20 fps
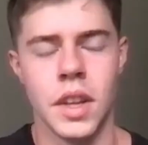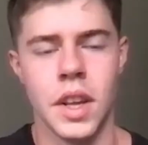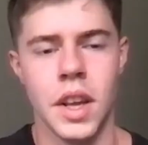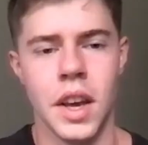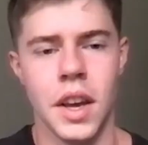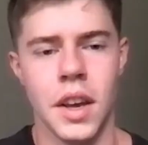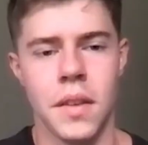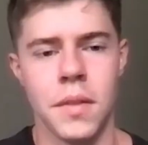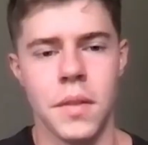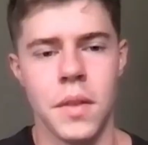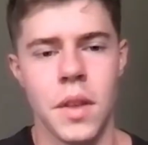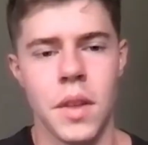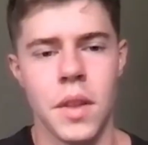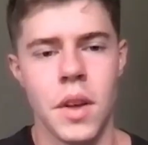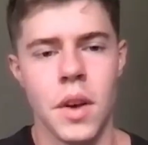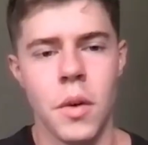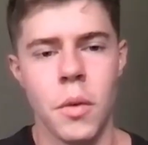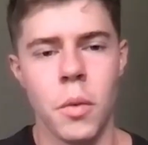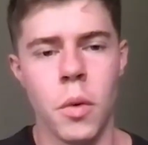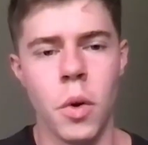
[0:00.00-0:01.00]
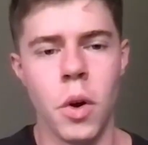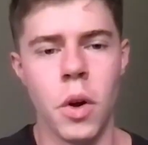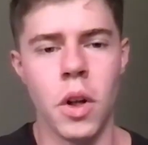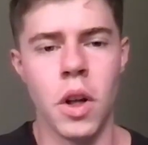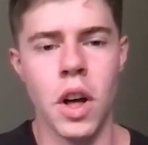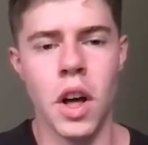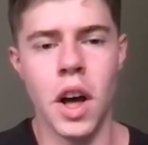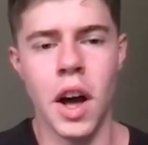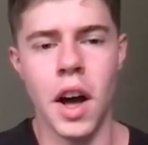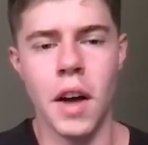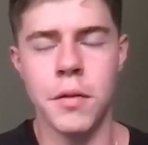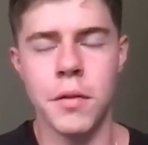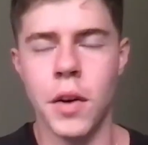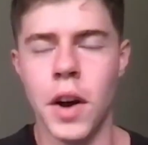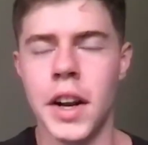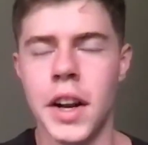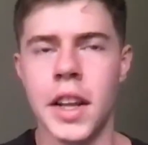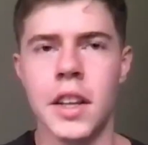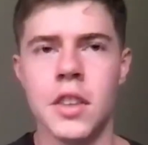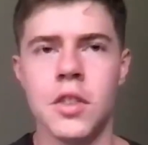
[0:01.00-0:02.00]
yeah. Well, I
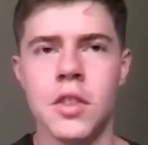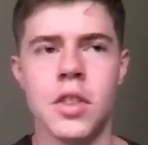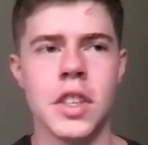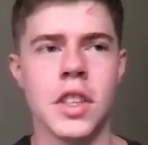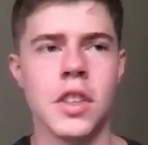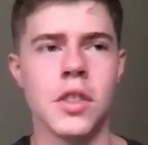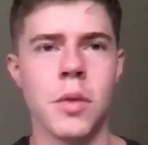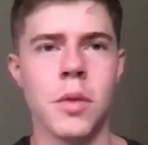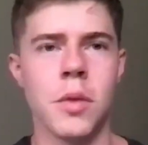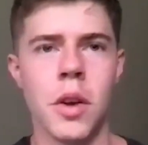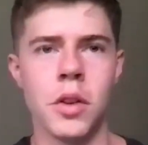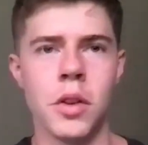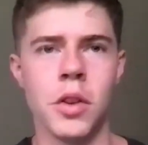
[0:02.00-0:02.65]
find it interesting as well,